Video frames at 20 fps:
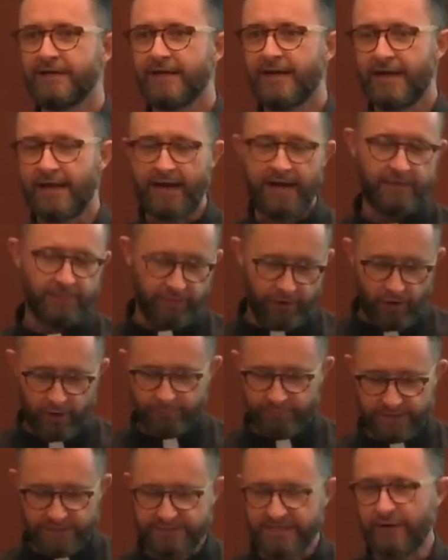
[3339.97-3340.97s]
And I thought
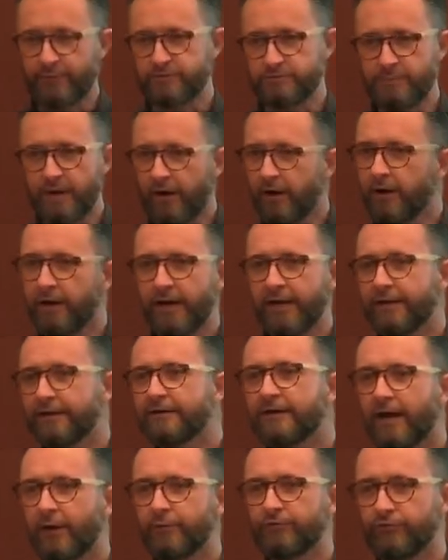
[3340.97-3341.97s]
because I was Maronite,
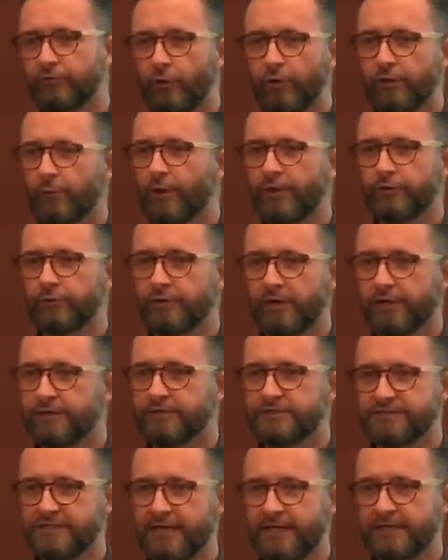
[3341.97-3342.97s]
I was the only one who could
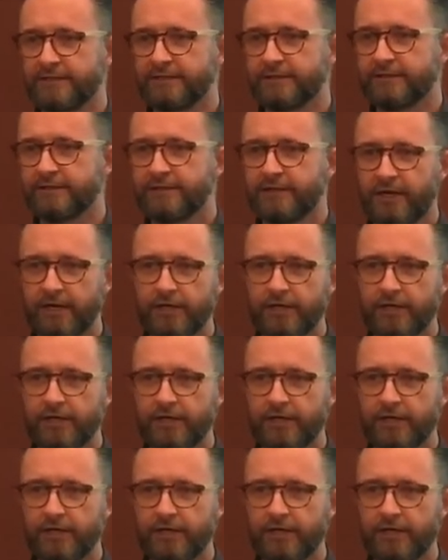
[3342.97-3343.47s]
understand a, a